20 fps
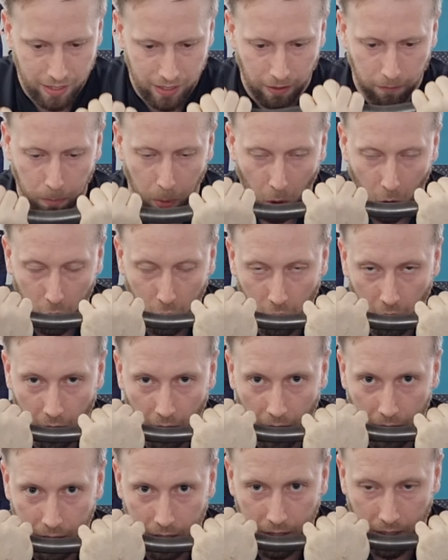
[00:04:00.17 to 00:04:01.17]
negative
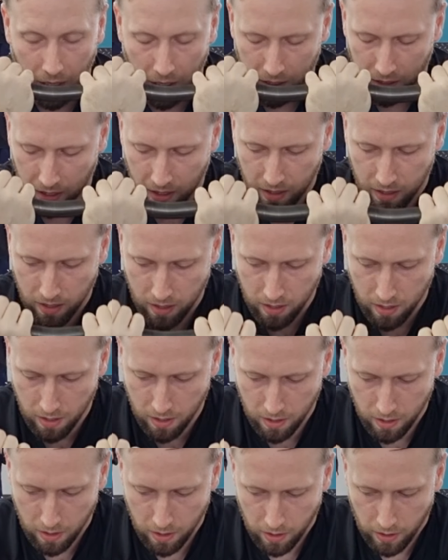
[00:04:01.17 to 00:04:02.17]
portion of the exercise.
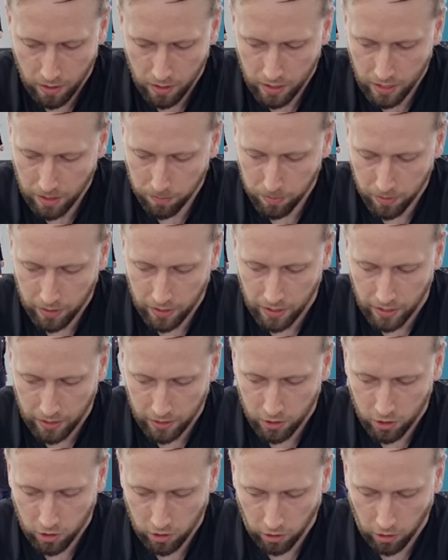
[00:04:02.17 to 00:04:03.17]
Keep it
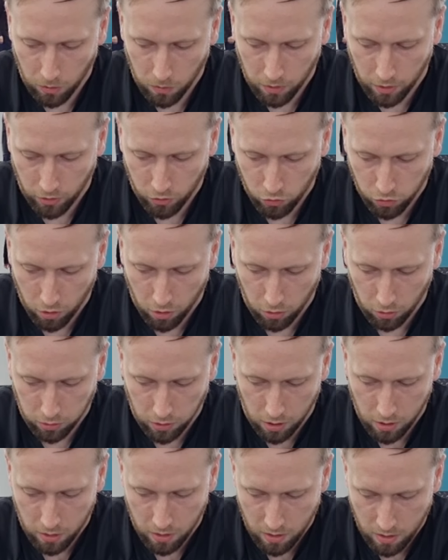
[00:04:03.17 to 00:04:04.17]
nice, slow and
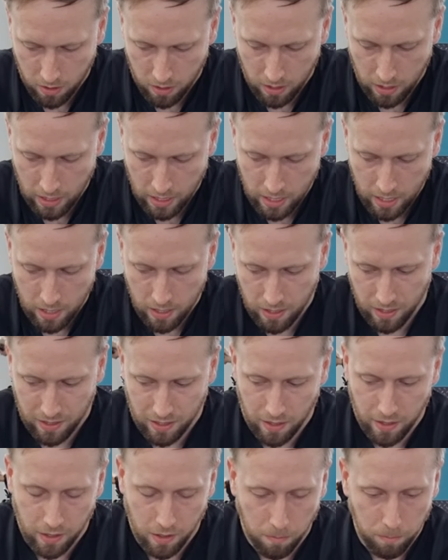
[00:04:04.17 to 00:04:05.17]
controlled.
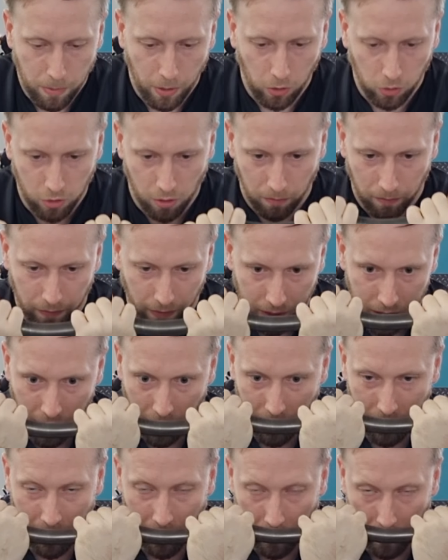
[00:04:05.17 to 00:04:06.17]
That's how you build some
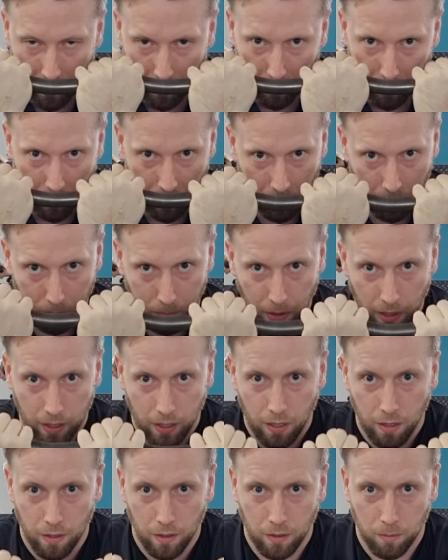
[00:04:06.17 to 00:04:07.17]
fantastic
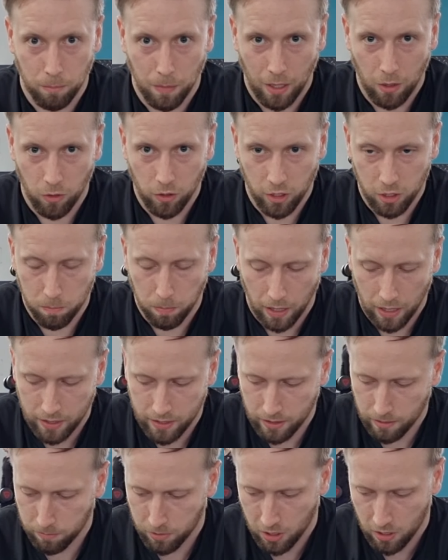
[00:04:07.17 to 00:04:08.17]
big mountainous
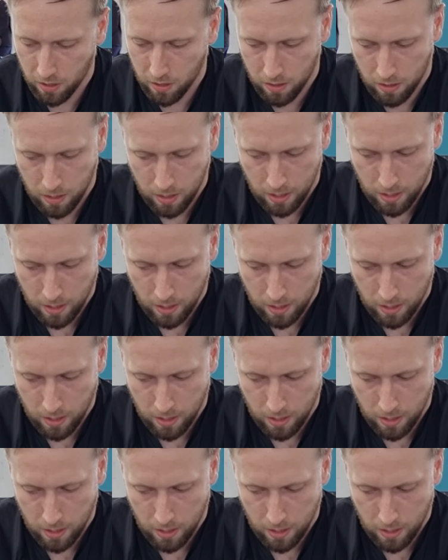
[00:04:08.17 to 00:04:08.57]
biceps.